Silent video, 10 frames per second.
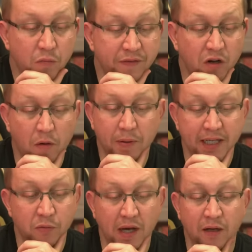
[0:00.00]
We've not
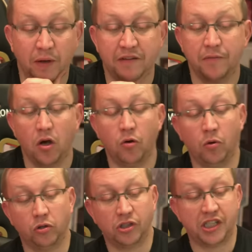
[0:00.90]
played well away from
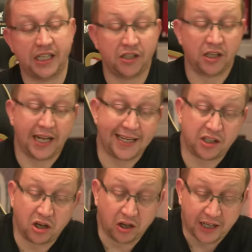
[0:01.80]
home all season.
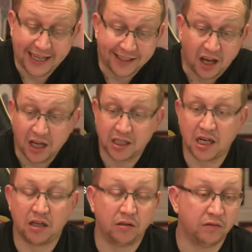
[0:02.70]
Let's not kid
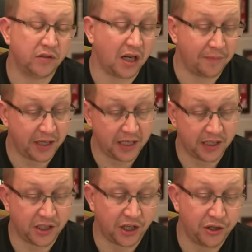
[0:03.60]
ourselves. I mean,
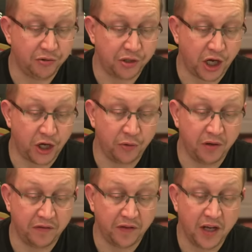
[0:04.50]
it's a who's who
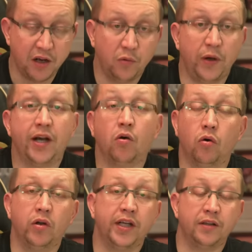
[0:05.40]
of we're
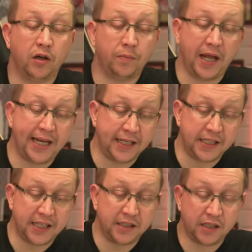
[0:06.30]
calling the
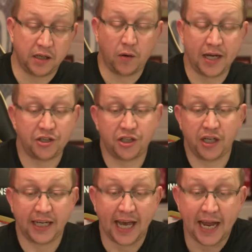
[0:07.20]
players into
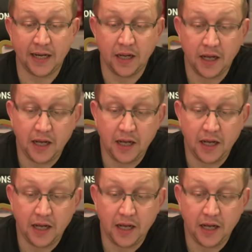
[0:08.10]
question again.